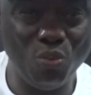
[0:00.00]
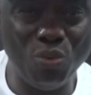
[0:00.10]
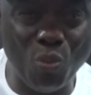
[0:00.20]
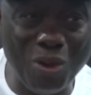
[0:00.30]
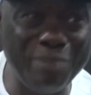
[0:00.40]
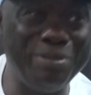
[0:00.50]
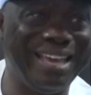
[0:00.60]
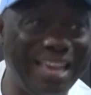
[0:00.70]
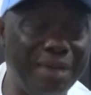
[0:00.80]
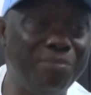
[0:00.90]
we will
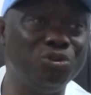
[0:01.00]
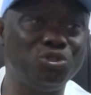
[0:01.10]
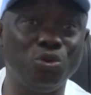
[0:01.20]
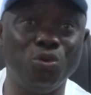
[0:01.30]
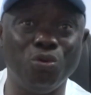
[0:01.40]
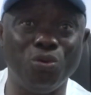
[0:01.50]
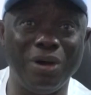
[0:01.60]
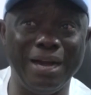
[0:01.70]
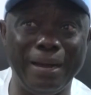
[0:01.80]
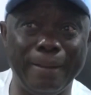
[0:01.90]
be able
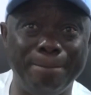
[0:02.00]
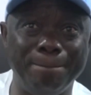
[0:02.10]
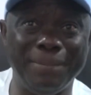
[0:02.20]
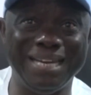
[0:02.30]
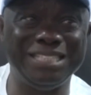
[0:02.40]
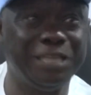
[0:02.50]
to